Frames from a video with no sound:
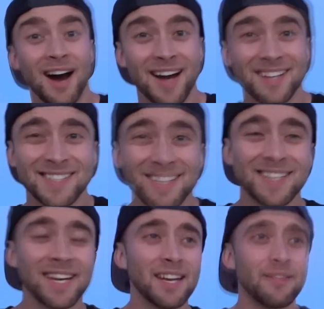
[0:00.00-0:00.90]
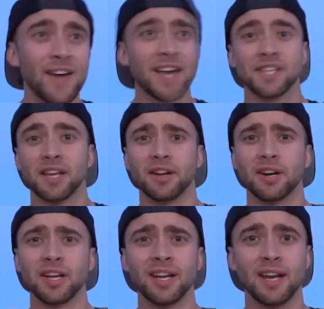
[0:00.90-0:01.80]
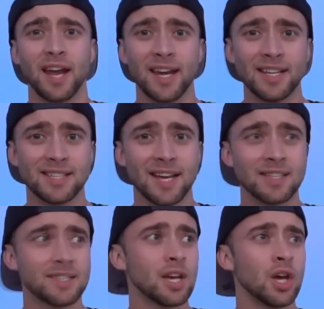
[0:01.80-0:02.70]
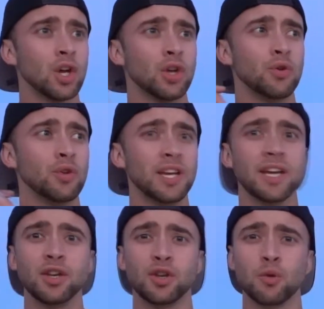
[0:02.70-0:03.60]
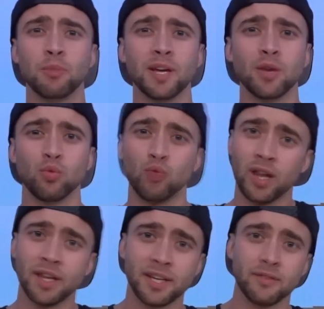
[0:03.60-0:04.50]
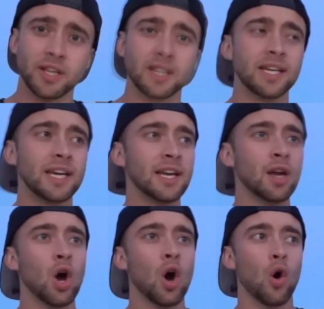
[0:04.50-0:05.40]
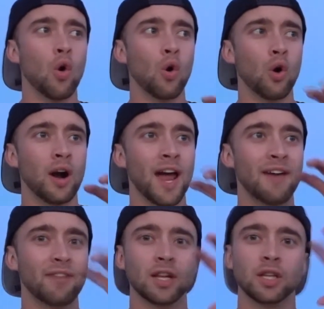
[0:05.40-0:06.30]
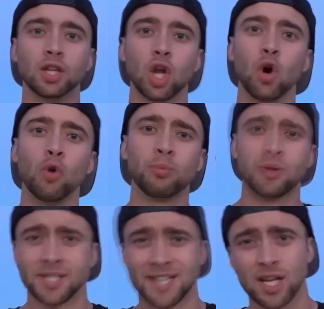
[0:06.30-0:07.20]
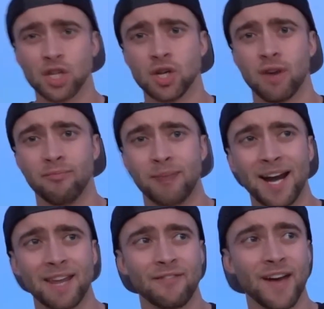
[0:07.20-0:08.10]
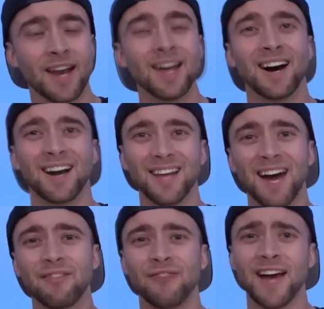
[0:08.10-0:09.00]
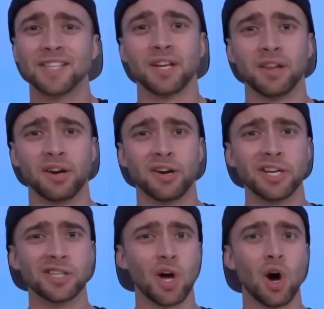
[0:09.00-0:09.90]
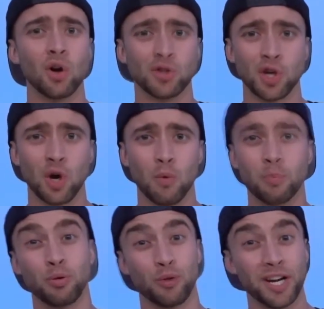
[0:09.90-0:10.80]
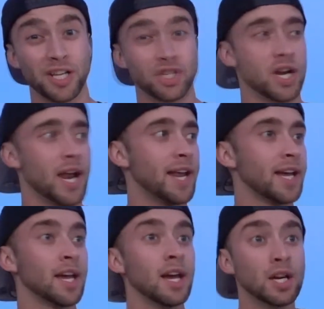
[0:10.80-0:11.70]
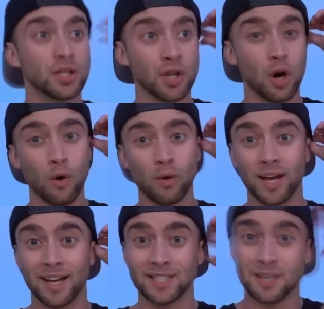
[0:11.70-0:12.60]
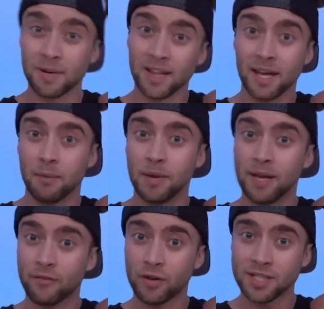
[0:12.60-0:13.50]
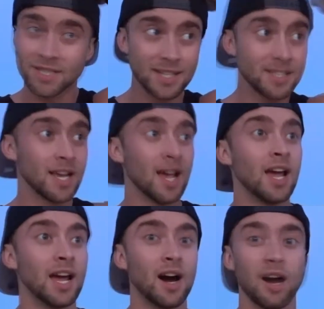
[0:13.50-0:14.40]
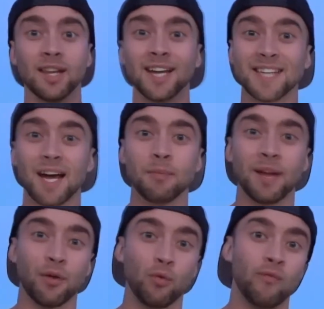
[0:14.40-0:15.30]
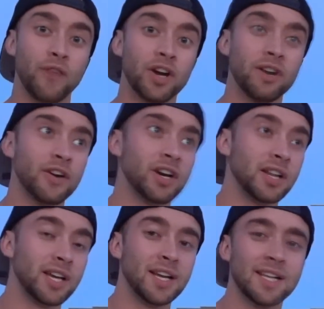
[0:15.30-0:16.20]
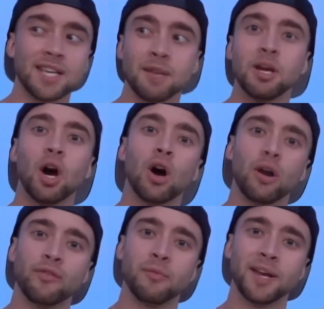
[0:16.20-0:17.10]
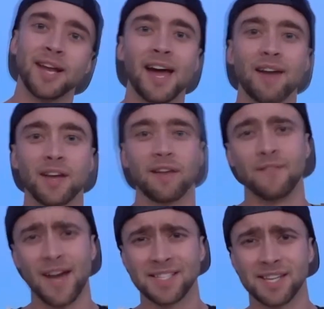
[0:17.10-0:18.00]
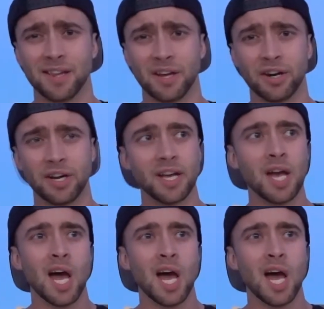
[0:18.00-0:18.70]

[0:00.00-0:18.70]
Honestly, to get vascularity in any sense, you need to be relatively lean or have a low percentage of body fat. A lot of vascularity is also pretty genetic. So like somebody like me, for instance, unless I am like very, very lean, it's gonna be hard for me to have like vascularity.